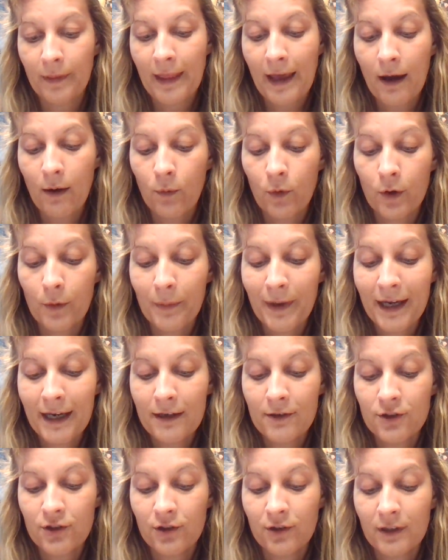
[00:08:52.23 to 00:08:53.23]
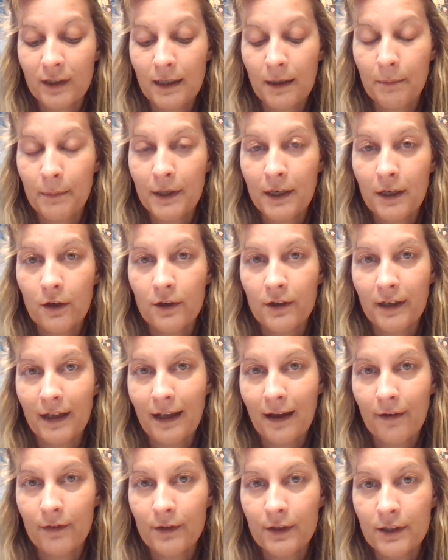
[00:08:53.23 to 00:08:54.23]
and that word patiently appeared
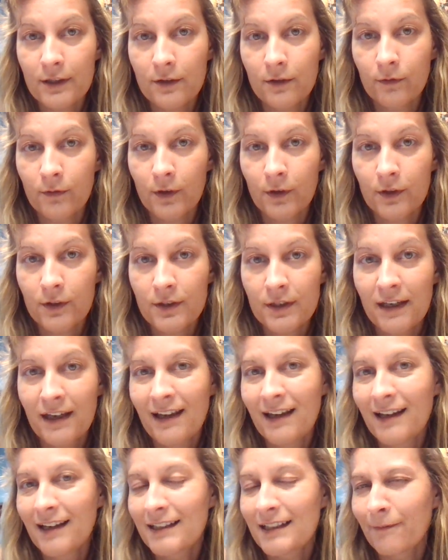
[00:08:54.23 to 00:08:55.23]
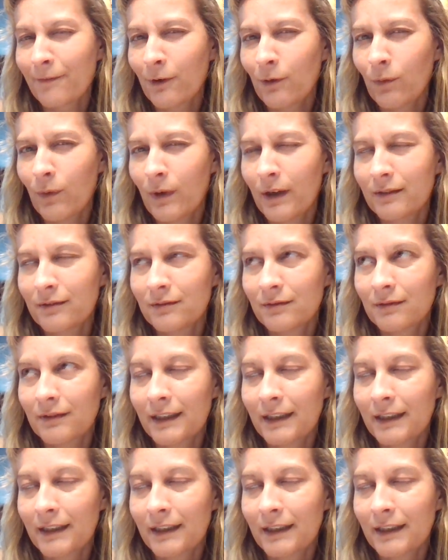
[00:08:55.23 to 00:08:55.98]
in every single verse, except for one.